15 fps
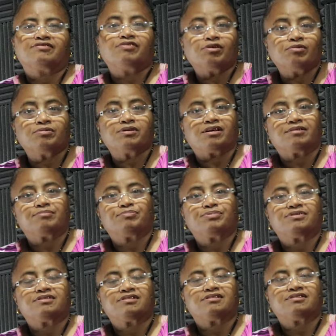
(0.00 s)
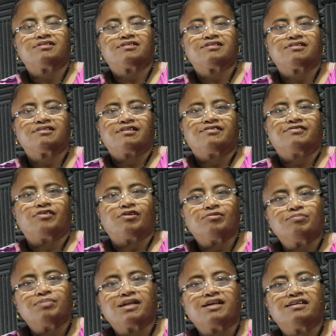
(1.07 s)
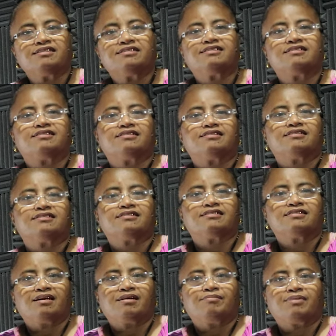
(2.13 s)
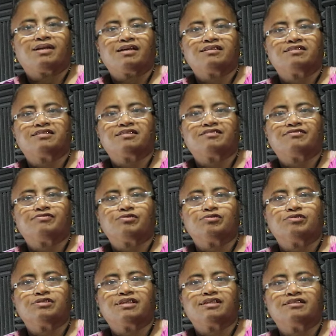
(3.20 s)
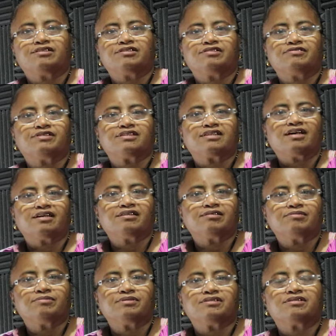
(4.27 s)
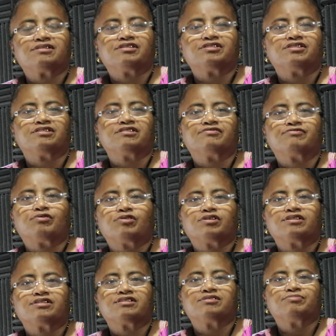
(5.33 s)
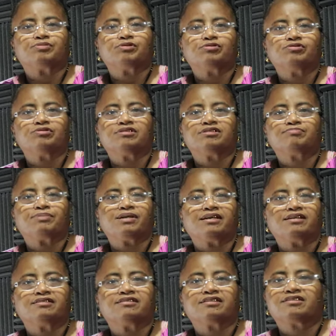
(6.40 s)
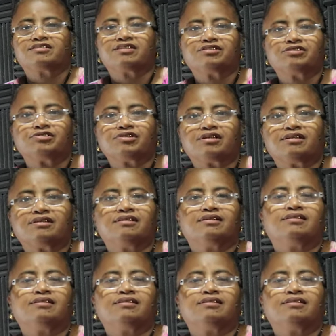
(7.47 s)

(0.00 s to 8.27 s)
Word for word: foam cups, foam plates, plastic food and service items such as forks, spoons, plates, etc